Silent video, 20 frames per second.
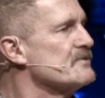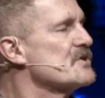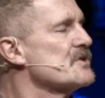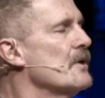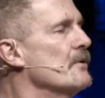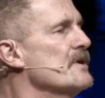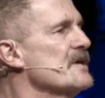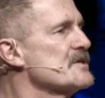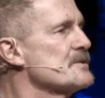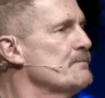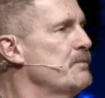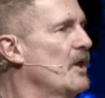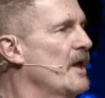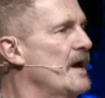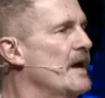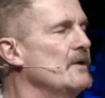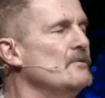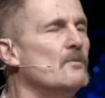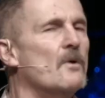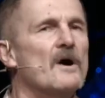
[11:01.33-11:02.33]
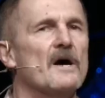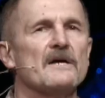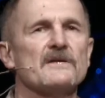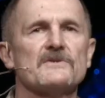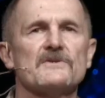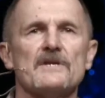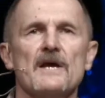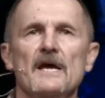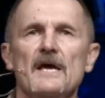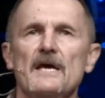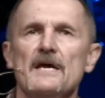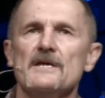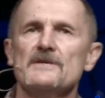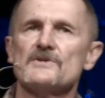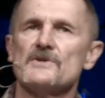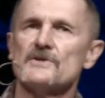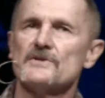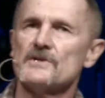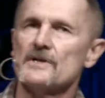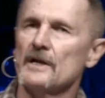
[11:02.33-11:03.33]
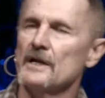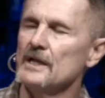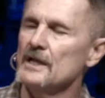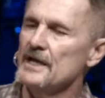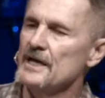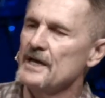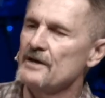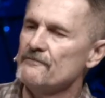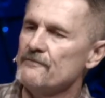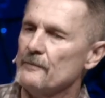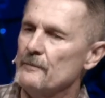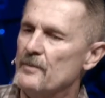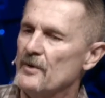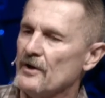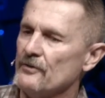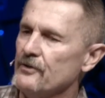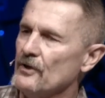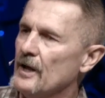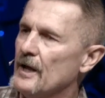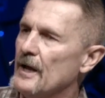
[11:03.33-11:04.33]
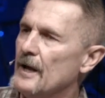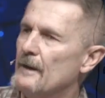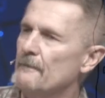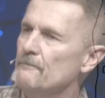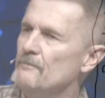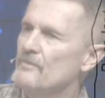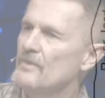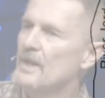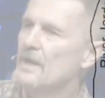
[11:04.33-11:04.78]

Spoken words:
So his plan was, he's just gonna leave from Bethlehem.